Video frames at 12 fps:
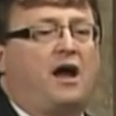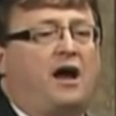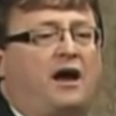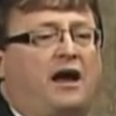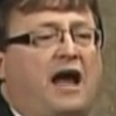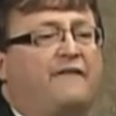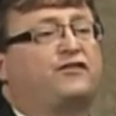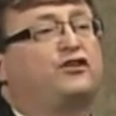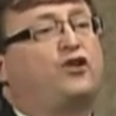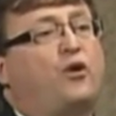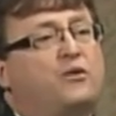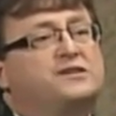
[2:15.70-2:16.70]
have the
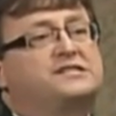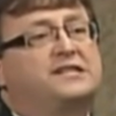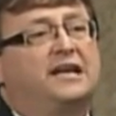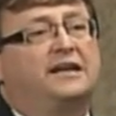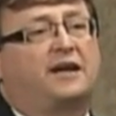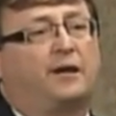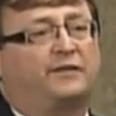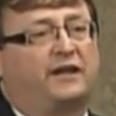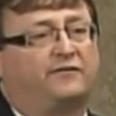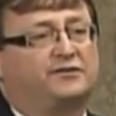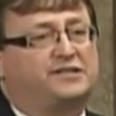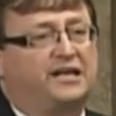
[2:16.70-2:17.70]
lowest income
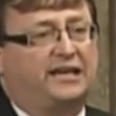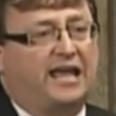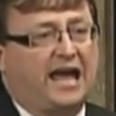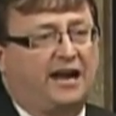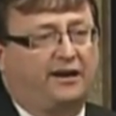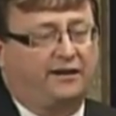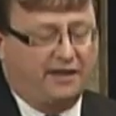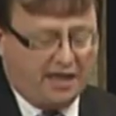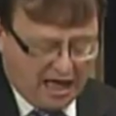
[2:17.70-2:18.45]
levels in Canada.